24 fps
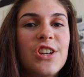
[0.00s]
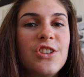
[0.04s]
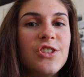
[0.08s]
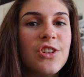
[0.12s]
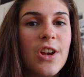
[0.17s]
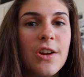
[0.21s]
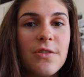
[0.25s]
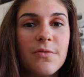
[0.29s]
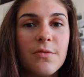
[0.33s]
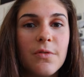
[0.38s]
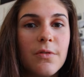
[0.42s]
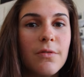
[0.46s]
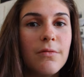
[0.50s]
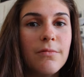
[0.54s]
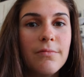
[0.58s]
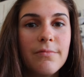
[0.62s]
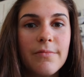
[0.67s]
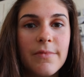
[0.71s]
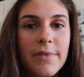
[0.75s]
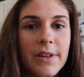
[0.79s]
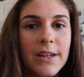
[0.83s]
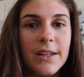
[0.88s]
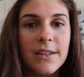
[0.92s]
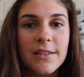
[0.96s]
in general,
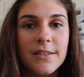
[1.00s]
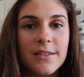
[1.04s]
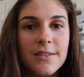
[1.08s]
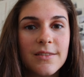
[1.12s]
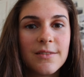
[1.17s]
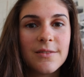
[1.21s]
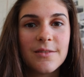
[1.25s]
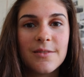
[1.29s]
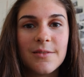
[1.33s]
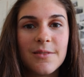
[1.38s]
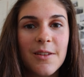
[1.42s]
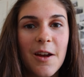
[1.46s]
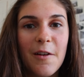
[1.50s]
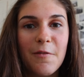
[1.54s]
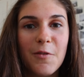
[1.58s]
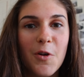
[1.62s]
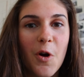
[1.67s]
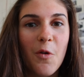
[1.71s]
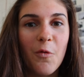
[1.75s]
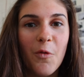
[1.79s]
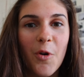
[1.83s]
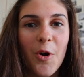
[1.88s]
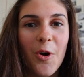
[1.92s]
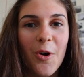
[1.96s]
things have
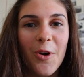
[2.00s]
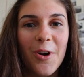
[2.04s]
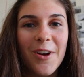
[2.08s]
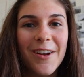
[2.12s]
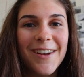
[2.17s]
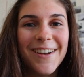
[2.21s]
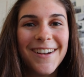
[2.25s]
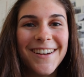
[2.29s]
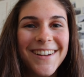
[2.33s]
gone wrong.